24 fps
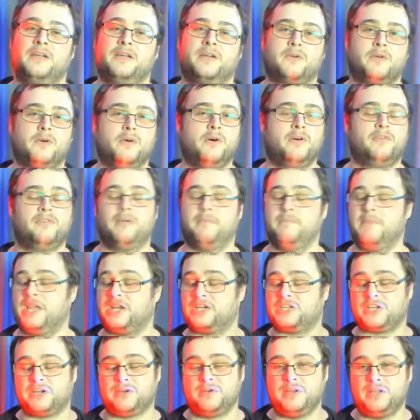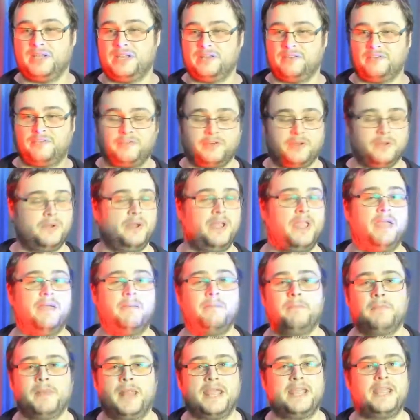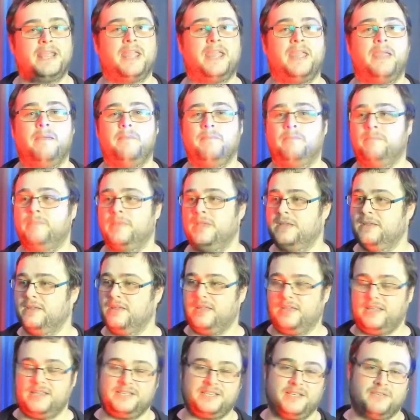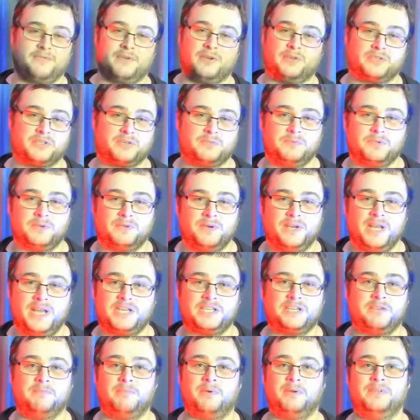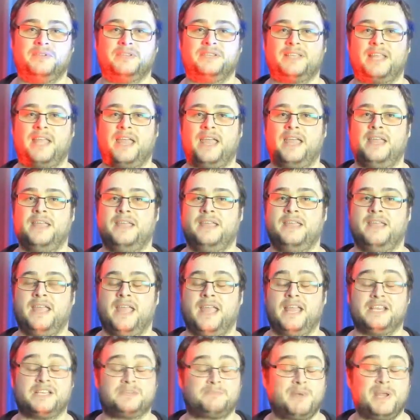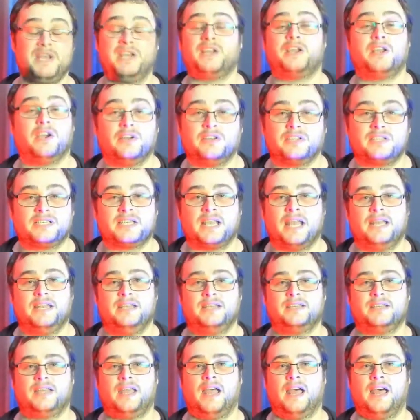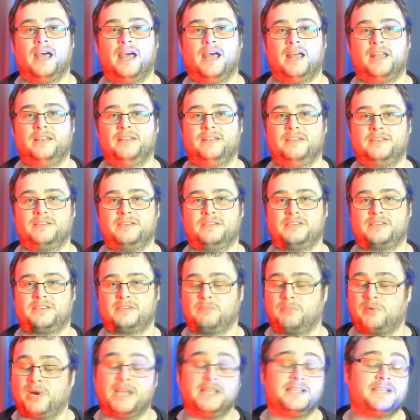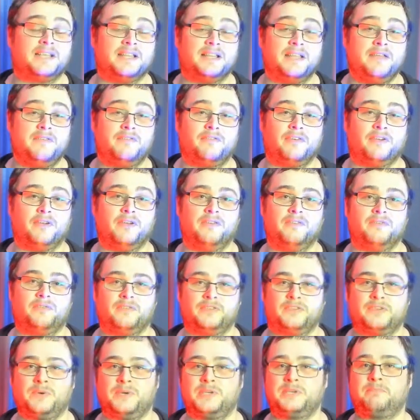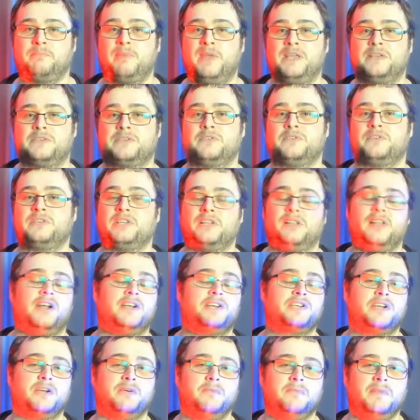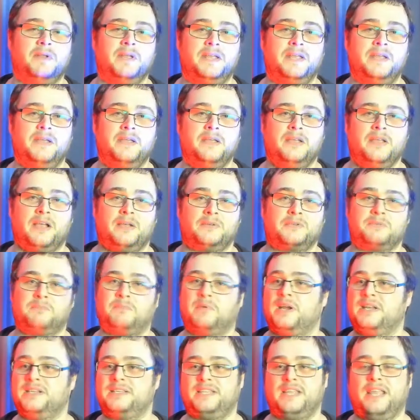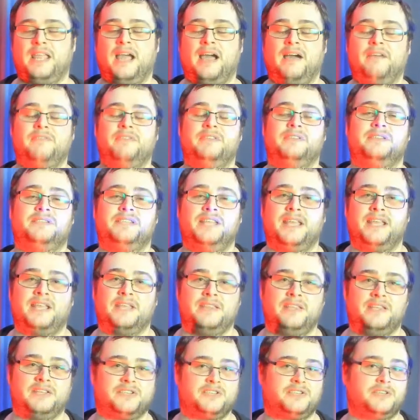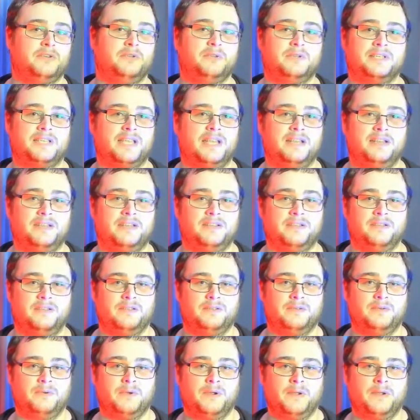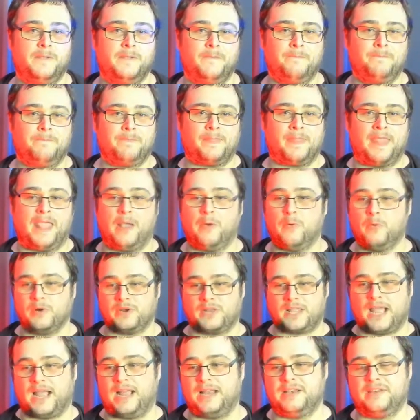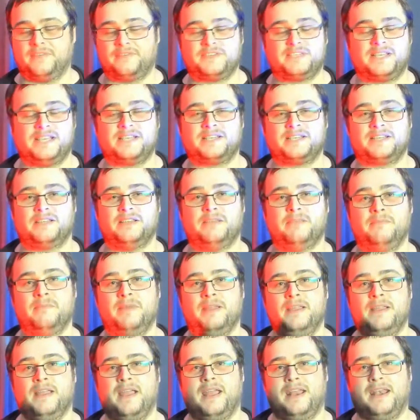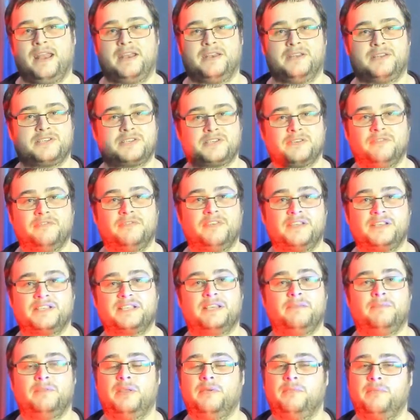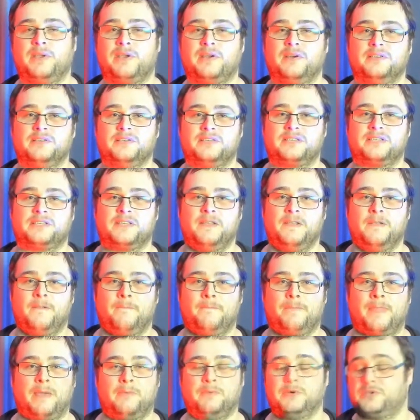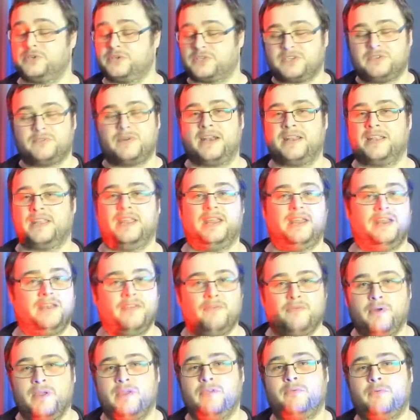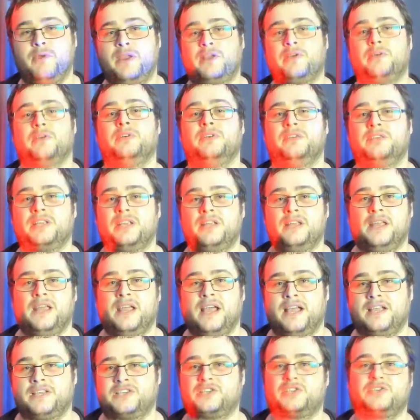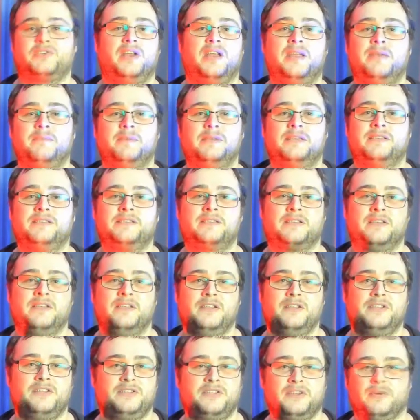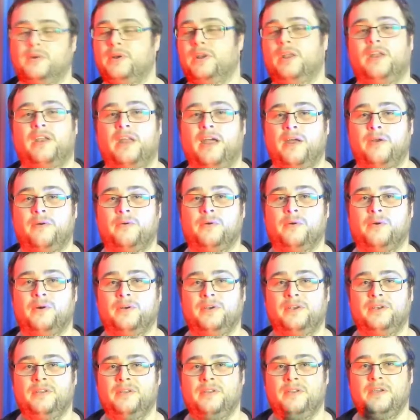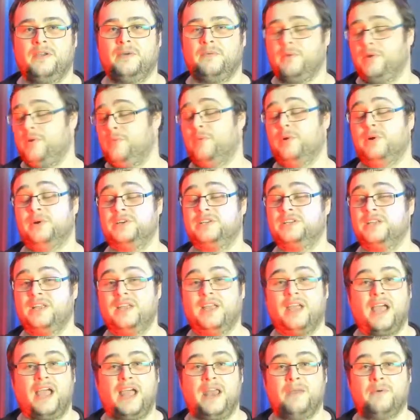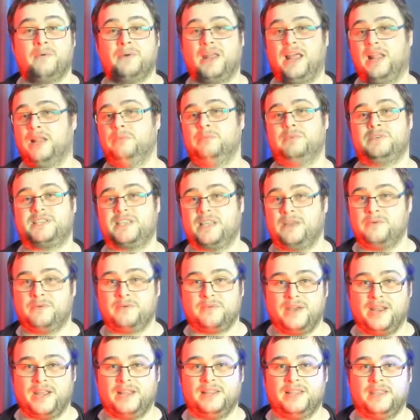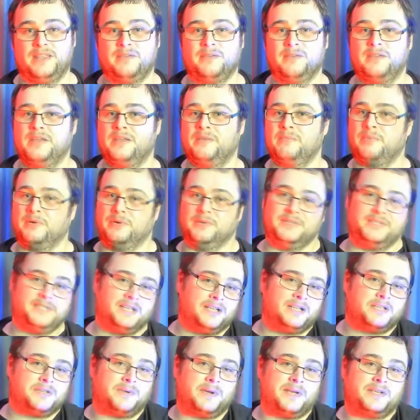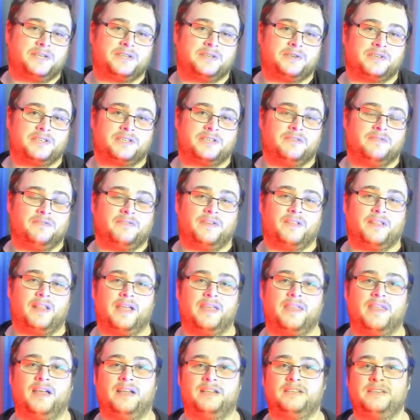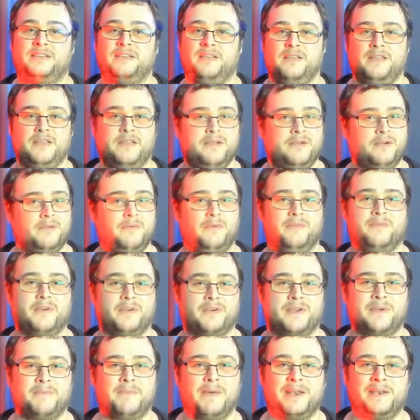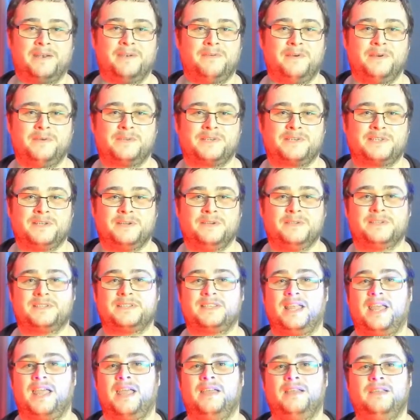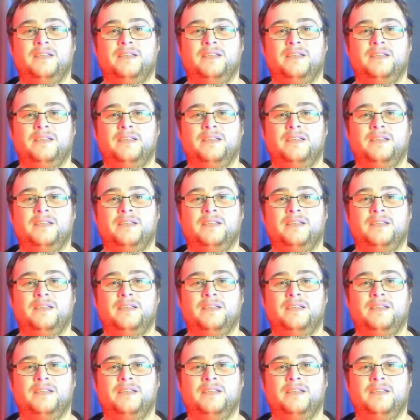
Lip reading: Go over, make sure you follow him, like him. He's even got some donation buttons there. It has been a godsend. And surprisingly, for Twitch being such a large company, I'm surprised they haven't taken these tools into their own kind of system and added something similar, because that would just eradicate it. And if we could, as streamers, do it on our own, we would, and it would help us out greatly. But until Twitch does something like that, we've got CommanderRoot's tools there.